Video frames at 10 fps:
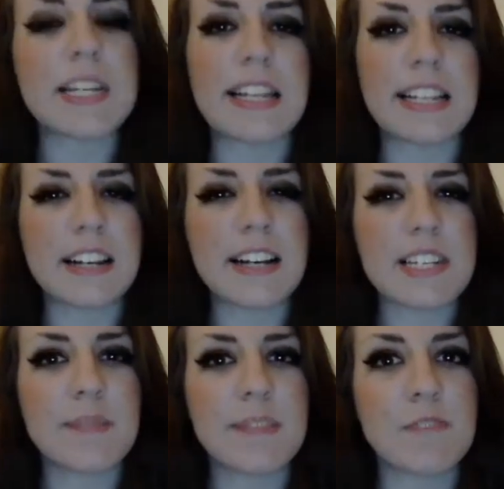And I think I got
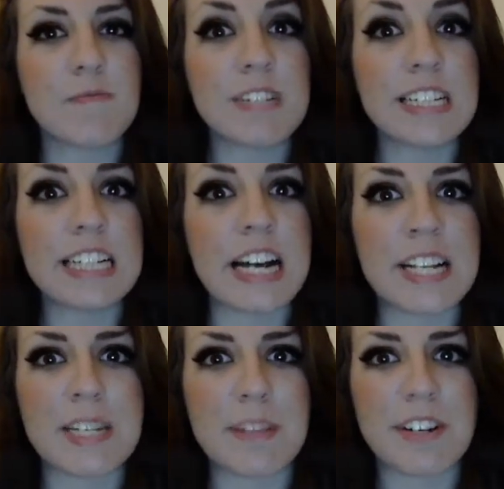something really
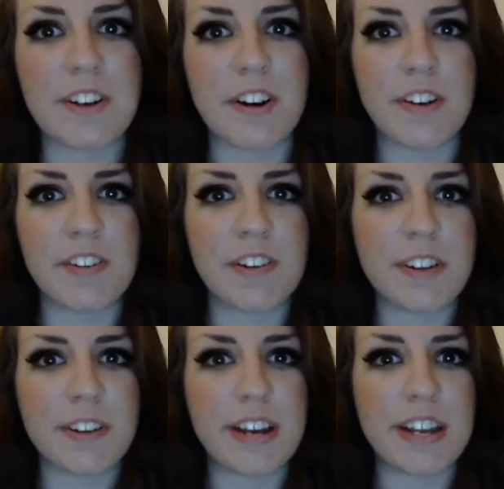awesome that you're all going to
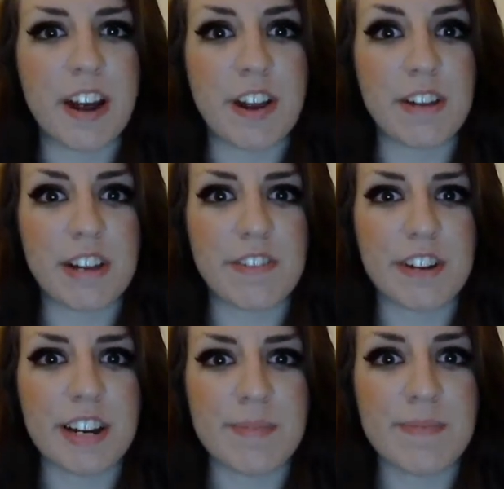want to win. Are you ready
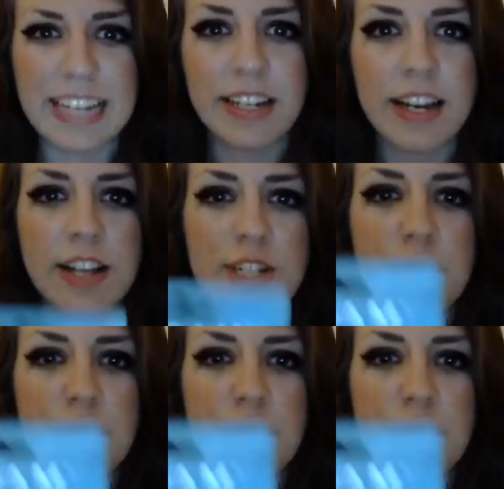for it? A